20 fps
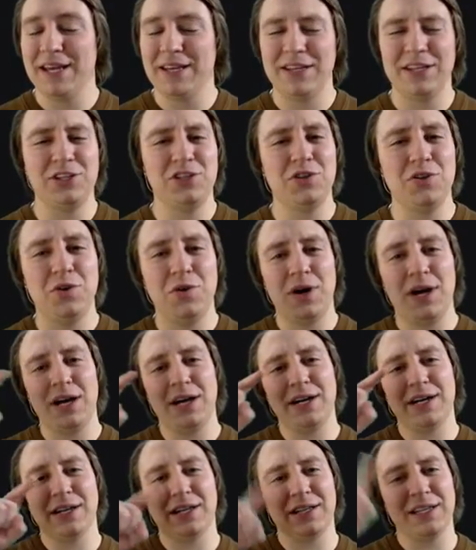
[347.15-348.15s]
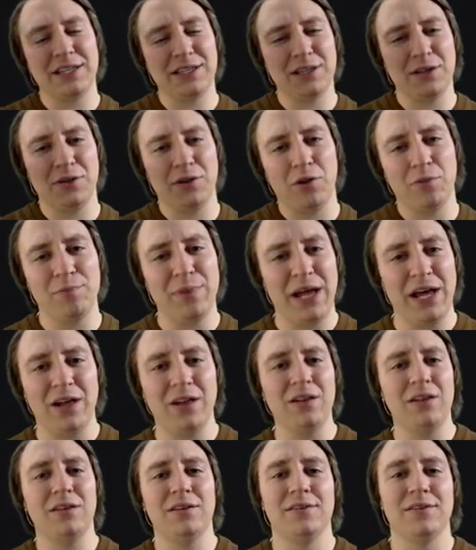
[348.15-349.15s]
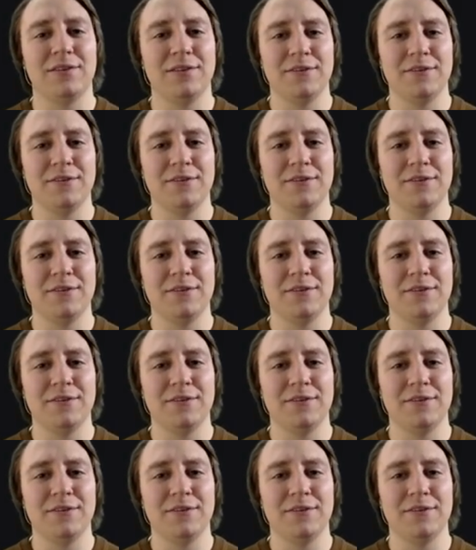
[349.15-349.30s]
Did you click the little bell?